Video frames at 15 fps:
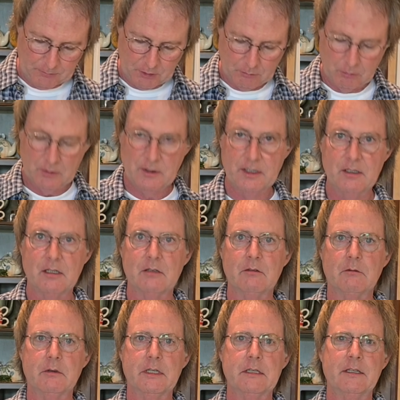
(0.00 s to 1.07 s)
You really don't
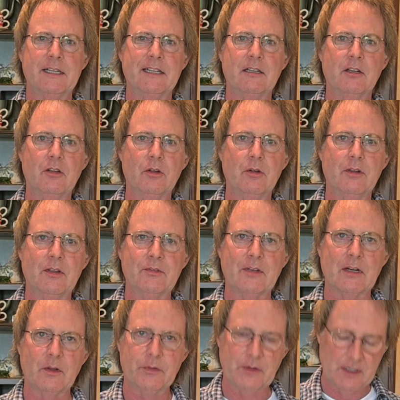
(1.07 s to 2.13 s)
need to do this, I
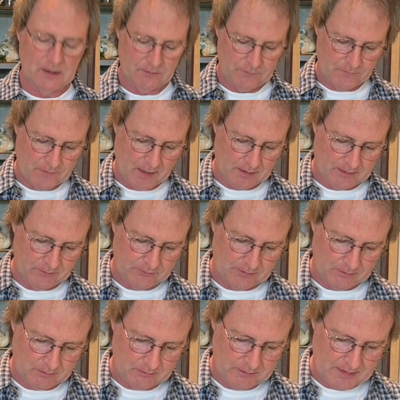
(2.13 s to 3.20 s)
don't think, if you've got instant
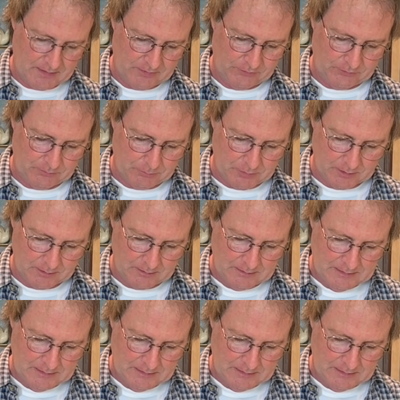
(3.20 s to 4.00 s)
yeast, but